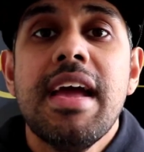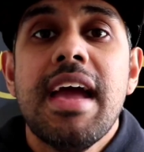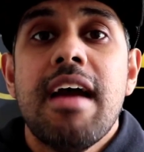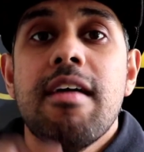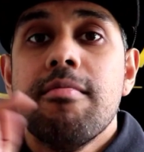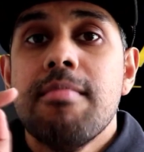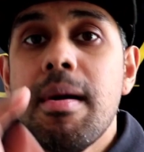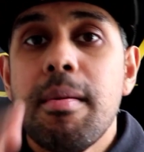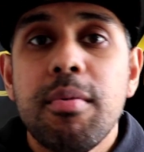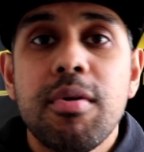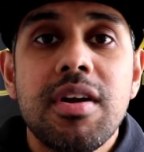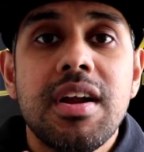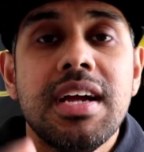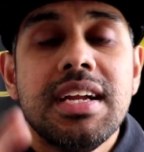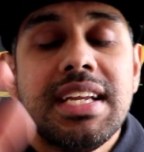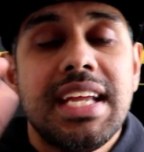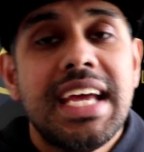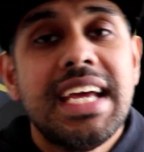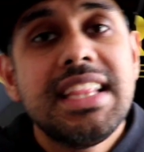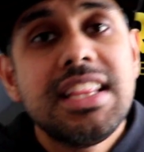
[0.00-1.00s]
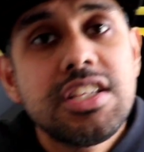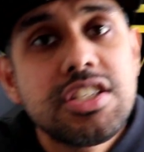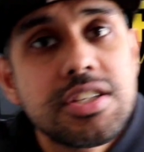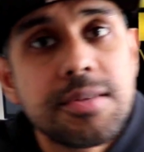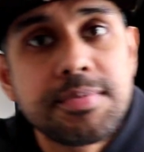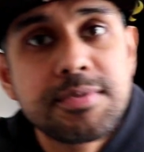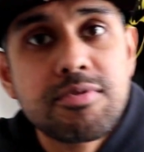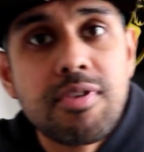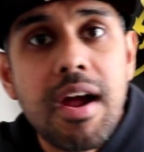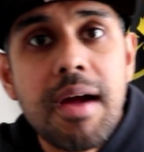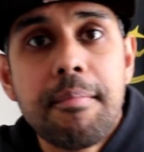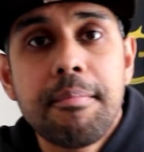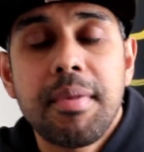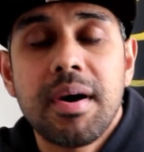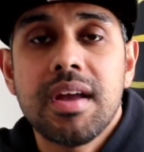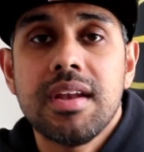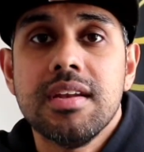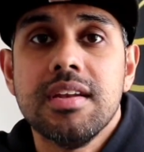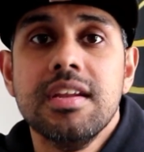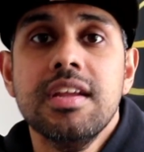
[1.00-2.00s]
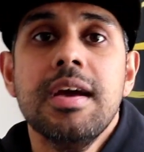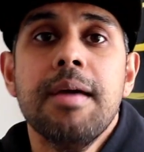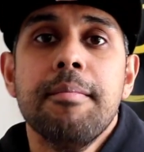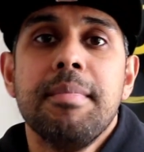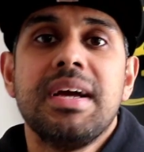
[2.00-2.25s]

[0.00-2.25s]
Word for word: And remember to hit the subscribe button